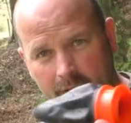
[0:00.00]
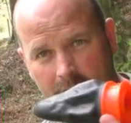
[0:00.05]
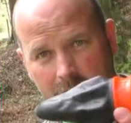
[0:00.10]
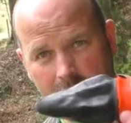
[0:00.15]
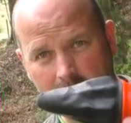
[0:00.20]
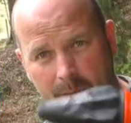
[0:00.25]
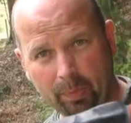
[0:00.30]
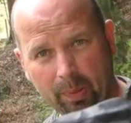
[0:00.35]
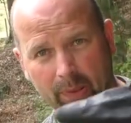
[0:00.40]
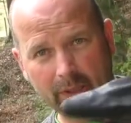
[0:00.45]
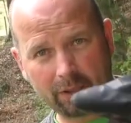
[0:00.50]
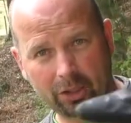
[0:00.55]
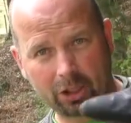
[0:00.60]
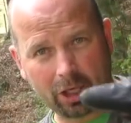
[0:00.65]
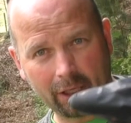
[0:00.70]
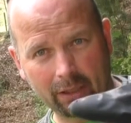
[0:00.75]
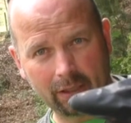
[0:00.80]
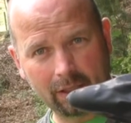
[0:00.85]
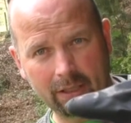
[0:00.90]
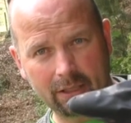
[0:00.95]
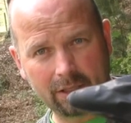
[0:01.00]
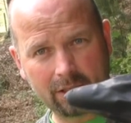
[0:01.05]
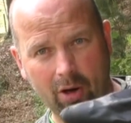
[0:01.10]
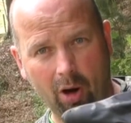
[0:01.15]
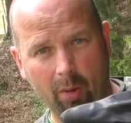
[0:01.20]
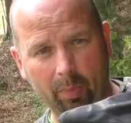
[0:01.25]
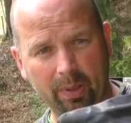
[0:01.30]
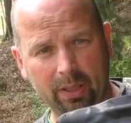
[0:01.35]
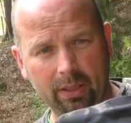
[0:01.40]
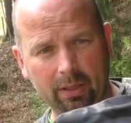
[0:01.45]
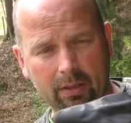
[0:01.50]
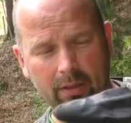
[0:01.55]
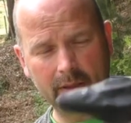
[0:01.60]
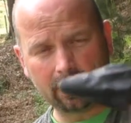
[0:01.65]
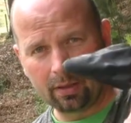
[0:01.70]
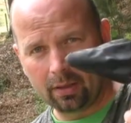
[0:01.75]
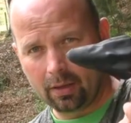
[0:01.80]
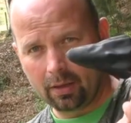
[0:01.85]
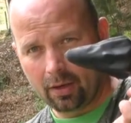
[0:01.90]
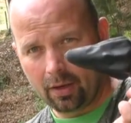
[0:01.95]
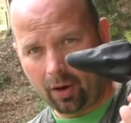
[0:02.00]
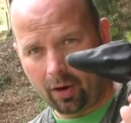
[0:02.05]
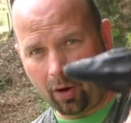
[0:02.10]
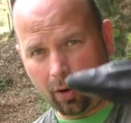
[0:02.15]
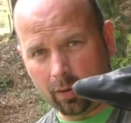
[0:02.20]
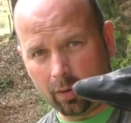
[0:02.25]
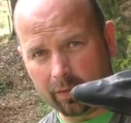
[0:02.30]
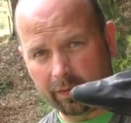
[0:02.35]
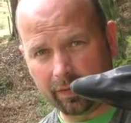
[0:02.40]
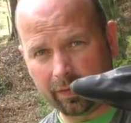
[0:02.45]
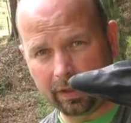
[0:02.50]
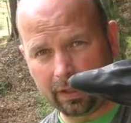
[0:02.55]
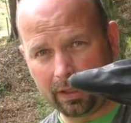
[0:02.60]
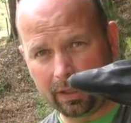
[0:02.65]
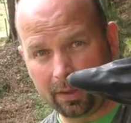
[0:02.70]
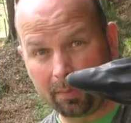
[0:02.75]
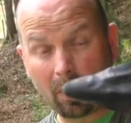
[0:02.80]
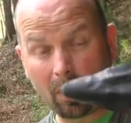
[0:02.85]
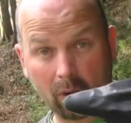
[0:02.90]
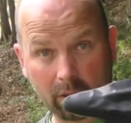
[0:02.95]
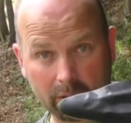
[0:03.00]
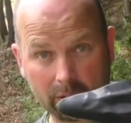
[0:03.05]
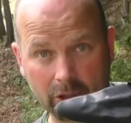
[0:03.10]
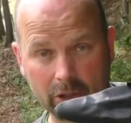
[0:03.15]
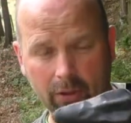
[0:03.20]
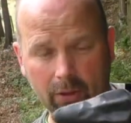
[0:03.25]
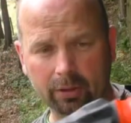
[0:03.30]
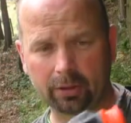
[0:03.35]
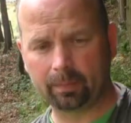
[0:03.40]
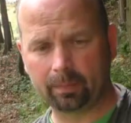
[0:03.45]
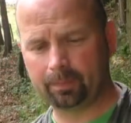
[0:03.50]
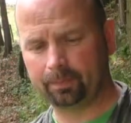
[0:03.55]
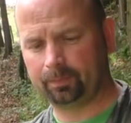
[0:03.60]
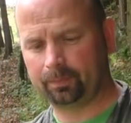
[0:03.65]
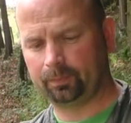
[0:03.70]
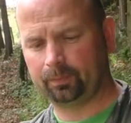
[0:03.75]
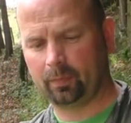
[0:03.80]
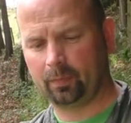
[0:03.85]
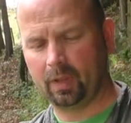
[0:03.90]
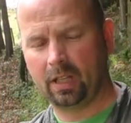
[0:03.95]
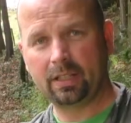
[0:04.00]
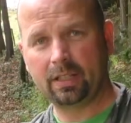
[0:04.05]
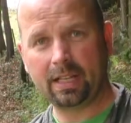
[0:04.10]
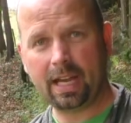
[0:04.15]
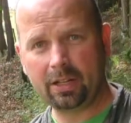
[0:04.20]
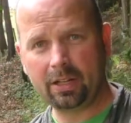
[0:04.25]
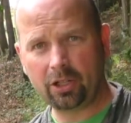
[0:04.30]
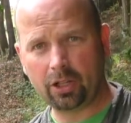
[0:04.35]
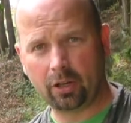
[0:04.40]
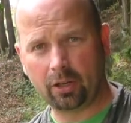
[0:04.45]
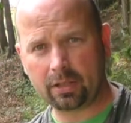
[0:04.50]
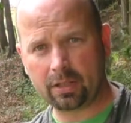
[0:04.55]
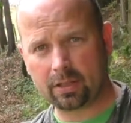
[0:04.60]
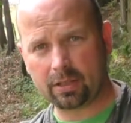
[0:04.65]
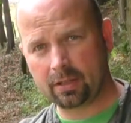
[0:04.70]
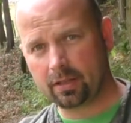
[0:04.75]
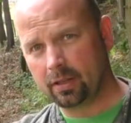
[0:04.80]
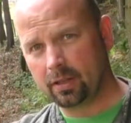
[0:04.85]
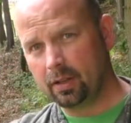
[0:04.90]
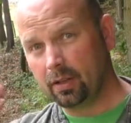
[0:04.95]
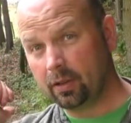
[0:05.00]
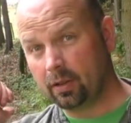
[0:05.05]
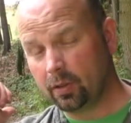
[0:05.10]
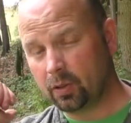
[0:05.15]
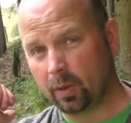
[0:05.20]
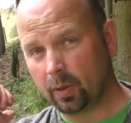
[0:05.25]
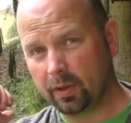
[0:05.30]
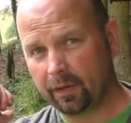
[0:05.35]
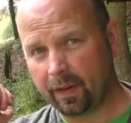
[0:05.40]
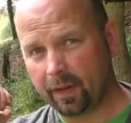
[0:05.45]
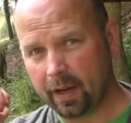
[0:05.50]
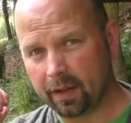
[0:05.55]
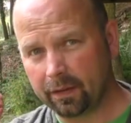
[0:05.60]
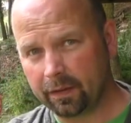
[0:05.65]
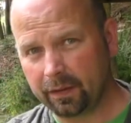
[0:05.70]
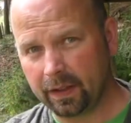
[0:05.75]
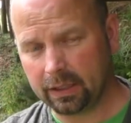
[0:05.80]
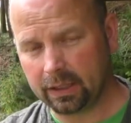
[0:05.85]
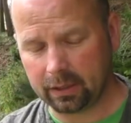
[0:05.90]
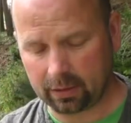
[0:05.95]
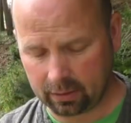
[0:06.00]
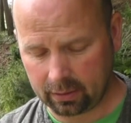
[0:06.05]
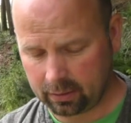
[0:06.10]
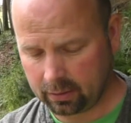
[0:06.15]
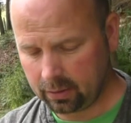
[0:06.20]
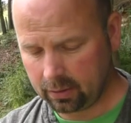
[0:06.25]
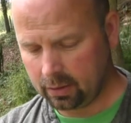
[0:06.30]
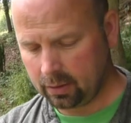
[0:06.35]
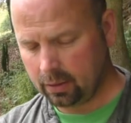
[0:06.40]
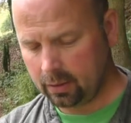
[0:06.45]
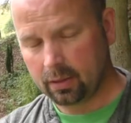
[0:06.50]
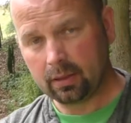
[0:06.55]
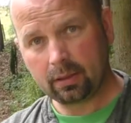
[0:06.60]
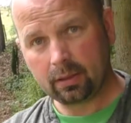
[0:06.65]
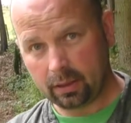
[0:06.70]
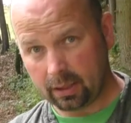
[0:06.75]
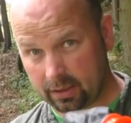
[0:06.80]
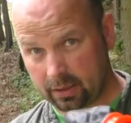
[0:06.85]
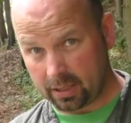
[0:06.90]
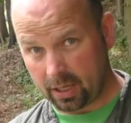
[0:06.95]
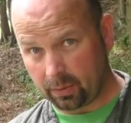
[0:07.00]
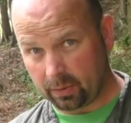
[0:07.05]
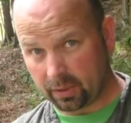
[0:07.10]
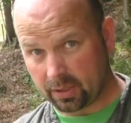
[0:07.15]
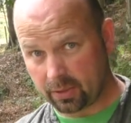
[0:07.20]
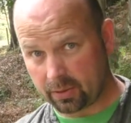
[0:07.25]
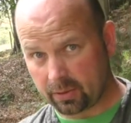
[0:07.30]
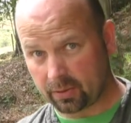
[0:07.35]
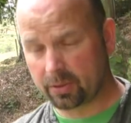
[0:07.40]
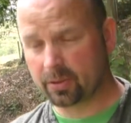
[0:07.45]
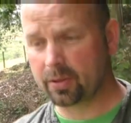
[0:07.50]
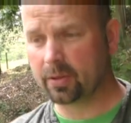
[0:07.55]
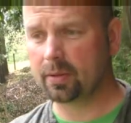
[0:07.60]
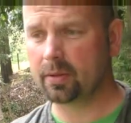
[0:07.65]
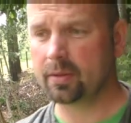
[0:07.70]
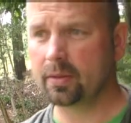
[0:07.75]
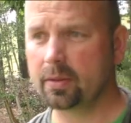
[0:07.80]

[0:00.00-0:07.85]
Cheap Chinese copy of the pocket shot. 10 shots, 25 feet. Let's see how this does.